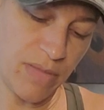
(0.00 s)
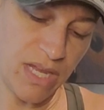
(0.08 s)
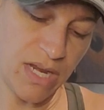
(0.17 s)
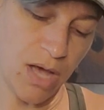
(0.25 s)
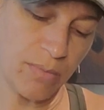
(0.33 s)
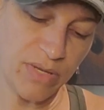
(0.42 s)
may
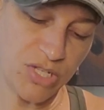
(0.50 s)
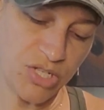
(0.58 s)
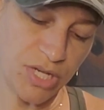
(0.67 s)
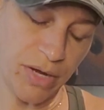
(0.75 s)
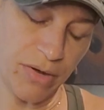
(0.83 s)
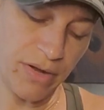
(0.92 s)
not be
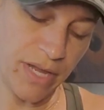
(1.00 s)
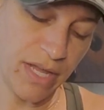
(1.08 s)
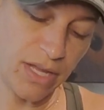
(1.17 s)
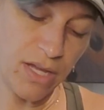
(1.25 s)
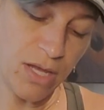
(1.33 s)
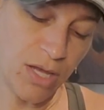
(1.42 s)

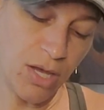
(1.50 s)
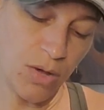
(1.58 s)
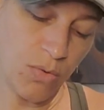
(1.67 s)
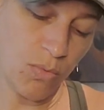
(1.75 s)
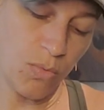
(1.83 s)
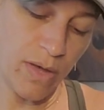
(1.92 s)
sharing
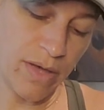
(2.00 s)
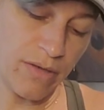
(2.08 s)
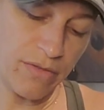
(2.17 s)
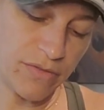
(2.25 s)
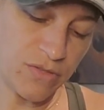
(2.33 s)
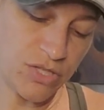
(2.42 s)

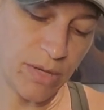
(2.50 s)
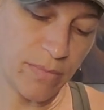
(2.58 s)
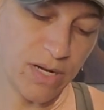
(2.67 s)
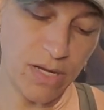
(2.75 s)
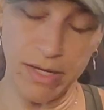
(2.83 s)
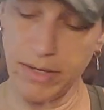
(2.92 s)
with
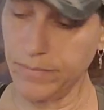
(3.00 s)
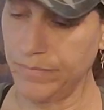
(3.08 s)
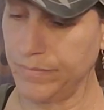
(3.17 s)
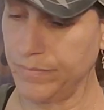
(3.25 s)
Gemini?